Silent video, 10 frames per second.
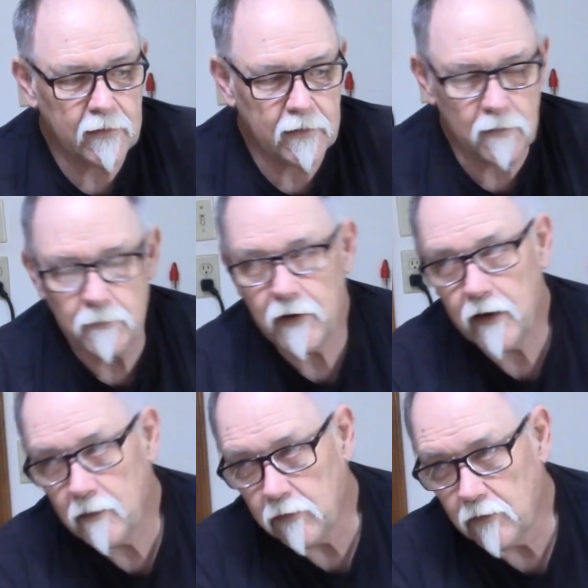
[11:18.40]

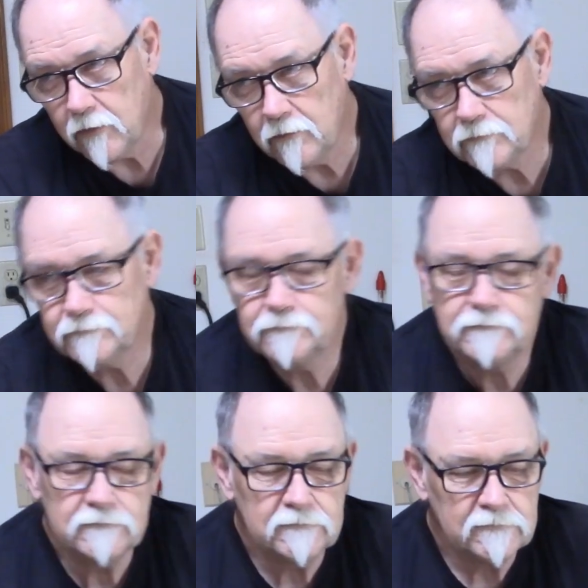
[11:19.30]
comparable
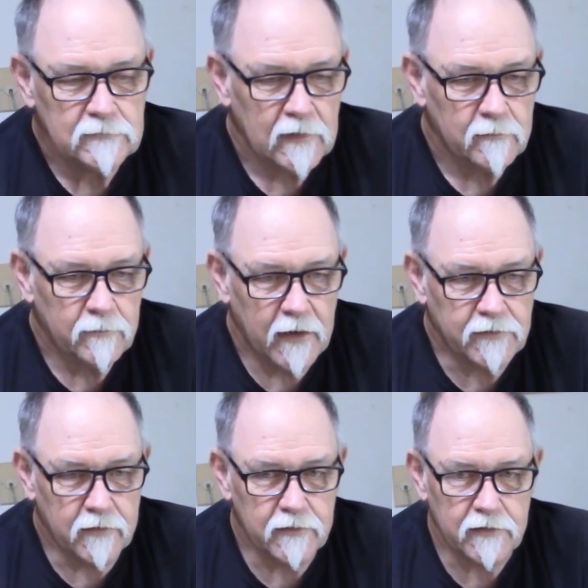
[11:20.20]

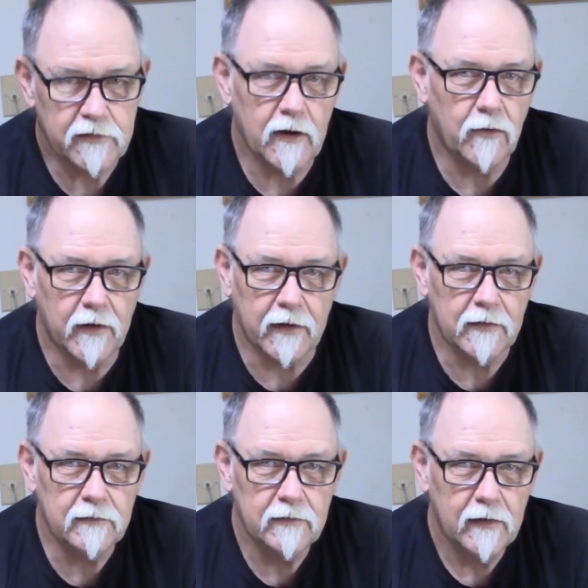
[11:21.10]
picture
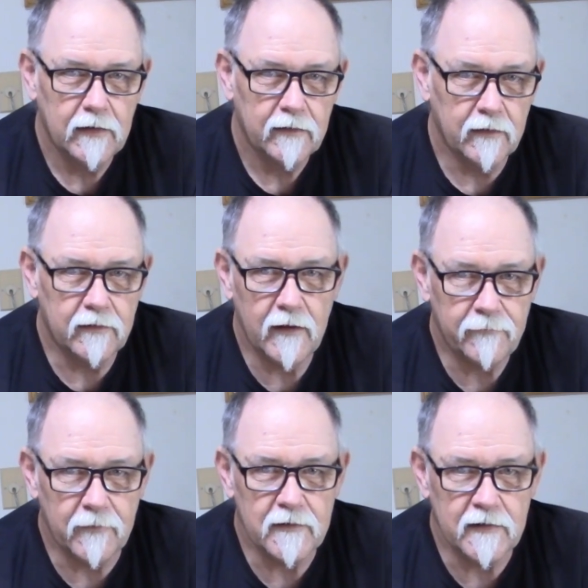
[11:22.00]
showing the
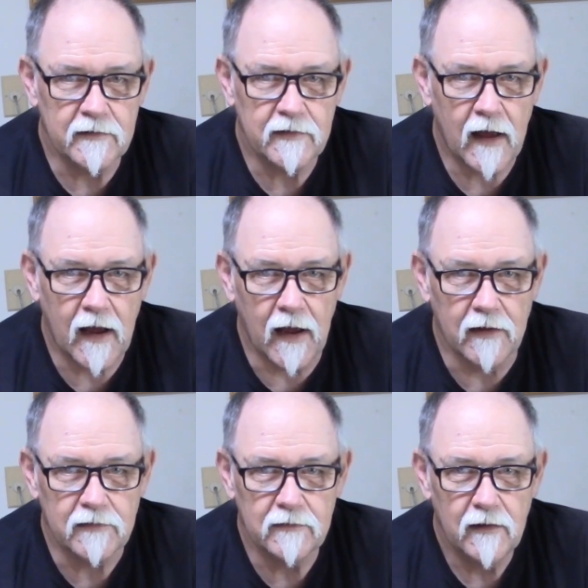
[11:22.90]
difference in
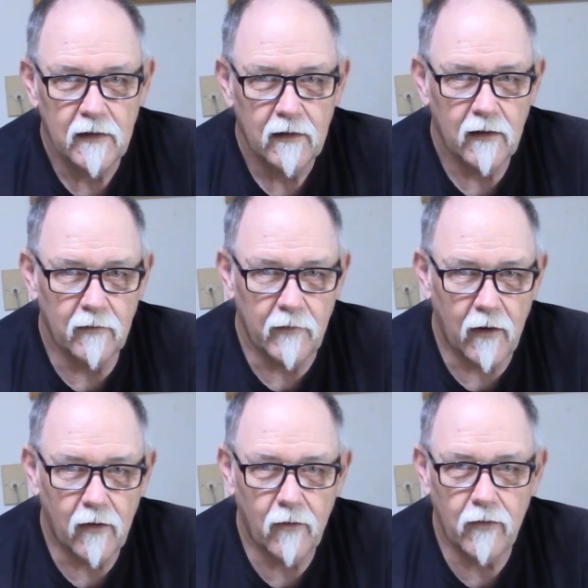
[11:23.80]
size of
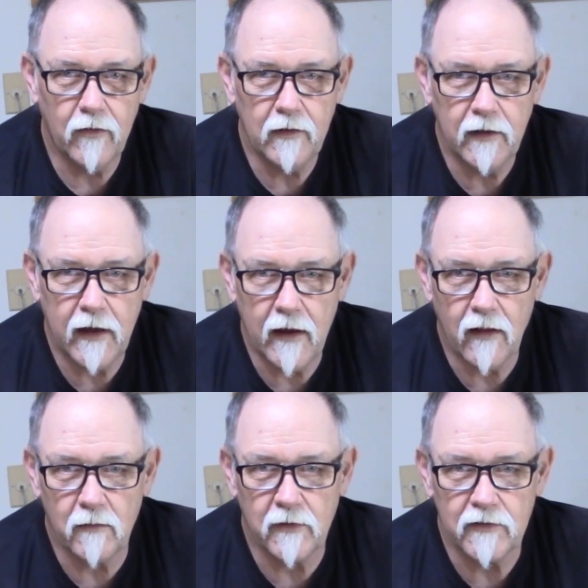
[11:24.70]
all the
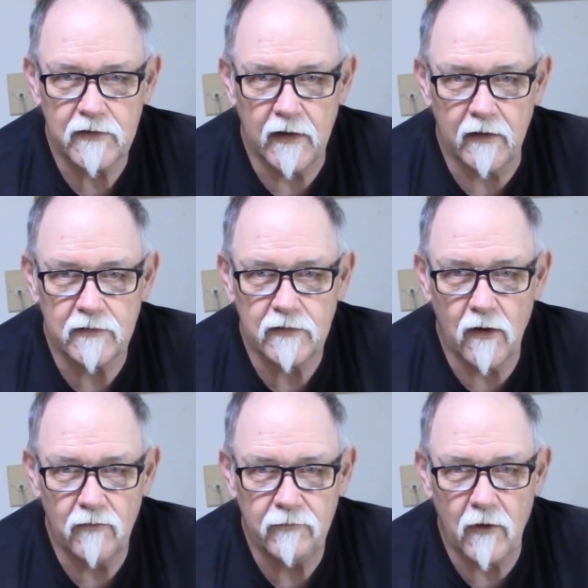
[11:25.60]
calibers that
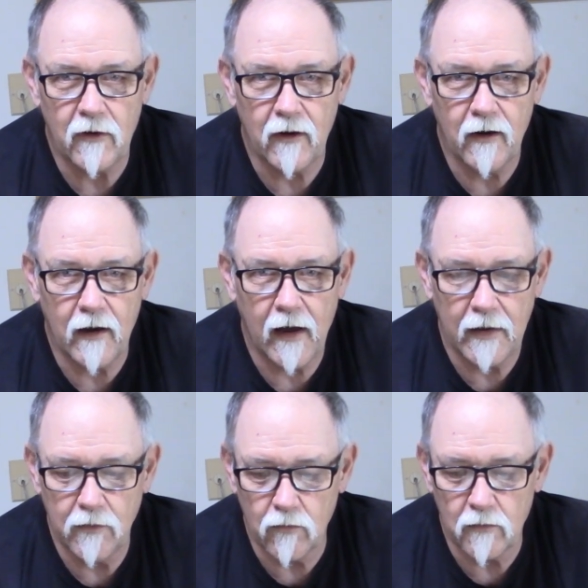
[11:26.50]
so far
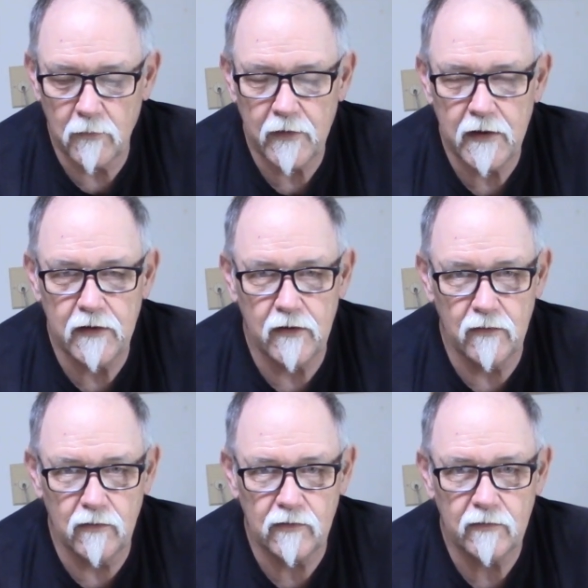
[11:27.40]
I normally
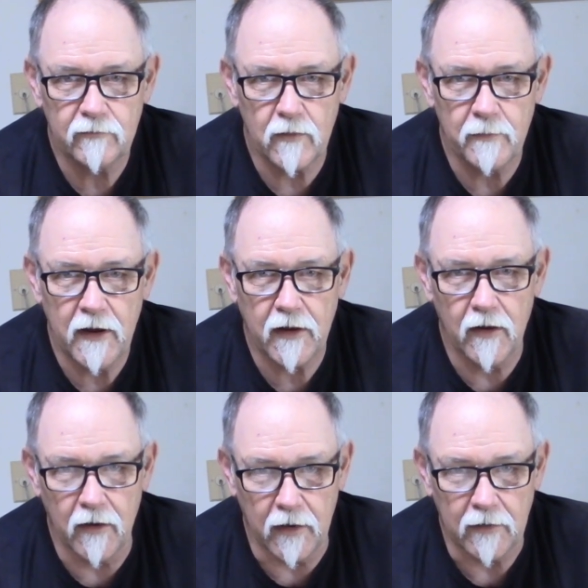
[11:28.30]
use for pig
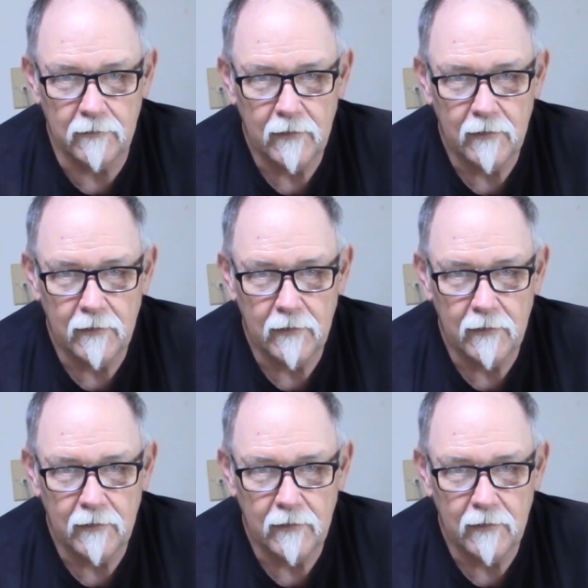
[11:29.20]
hunting.